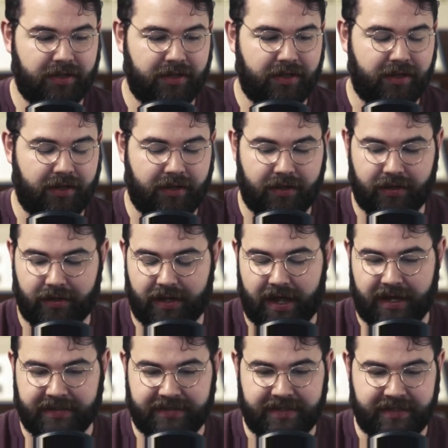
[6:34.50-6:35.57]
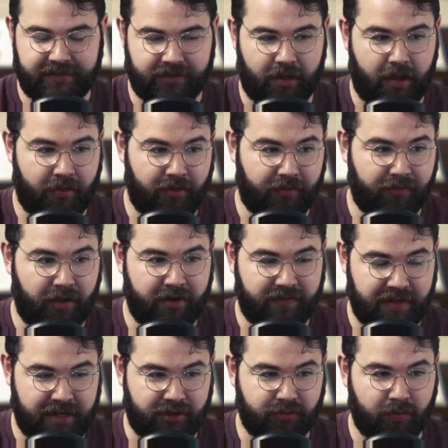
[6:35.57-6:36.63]
Uh, I Ds on the front
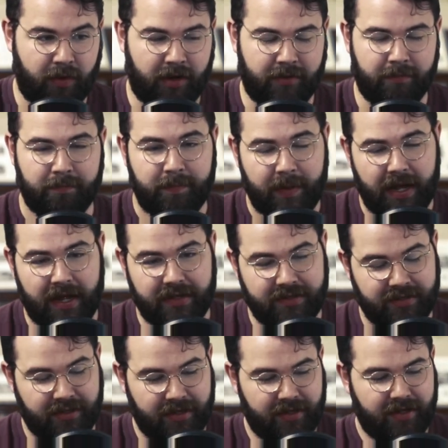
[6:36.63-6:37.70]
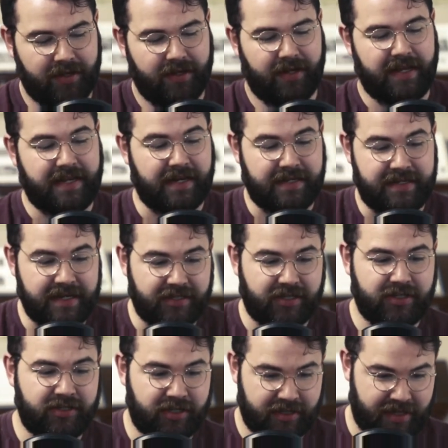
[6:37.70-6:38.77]
of each one, but in
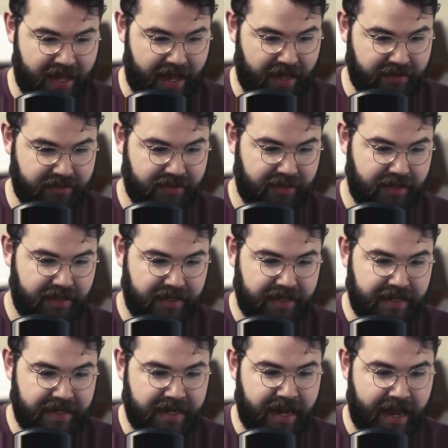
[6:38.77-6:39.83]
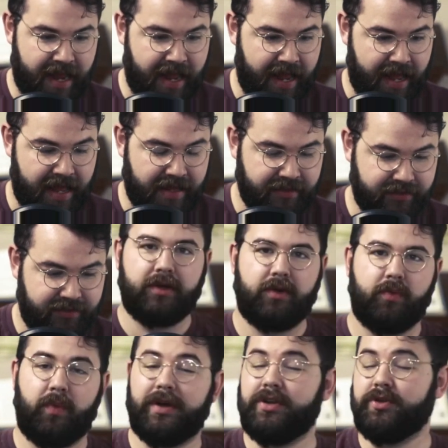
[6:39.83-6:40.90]
addition to that, it has,
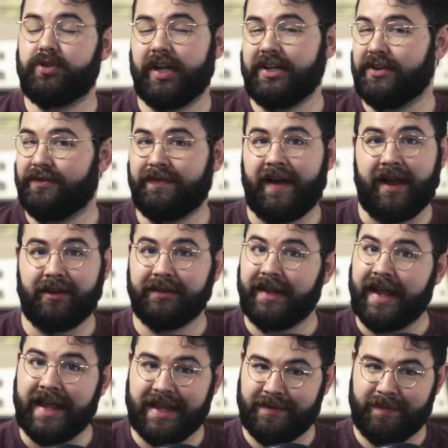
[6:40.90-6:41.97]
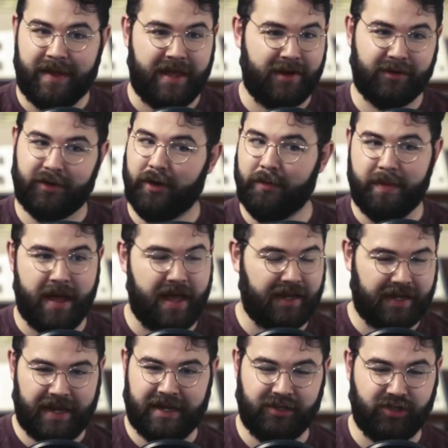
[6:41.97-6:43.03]
when you change a file name, it'll go
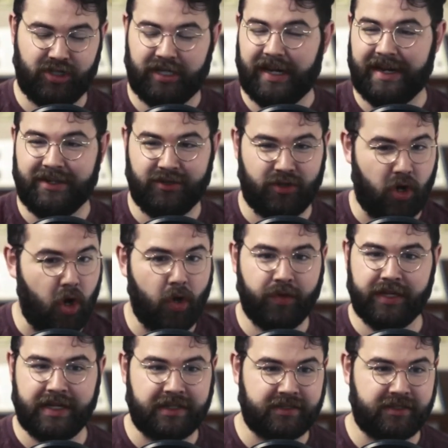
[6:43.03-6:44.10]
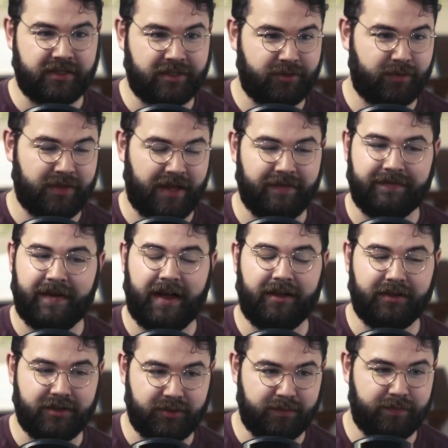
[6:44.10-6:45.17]
back and change all the instances where that
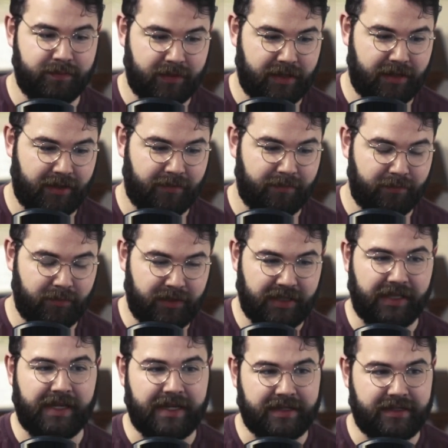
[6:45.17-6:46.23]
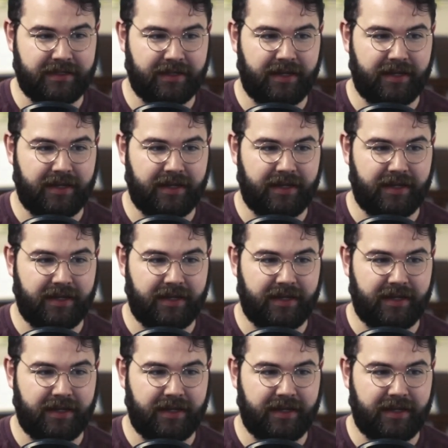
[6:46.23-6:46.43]
file is uh, linked,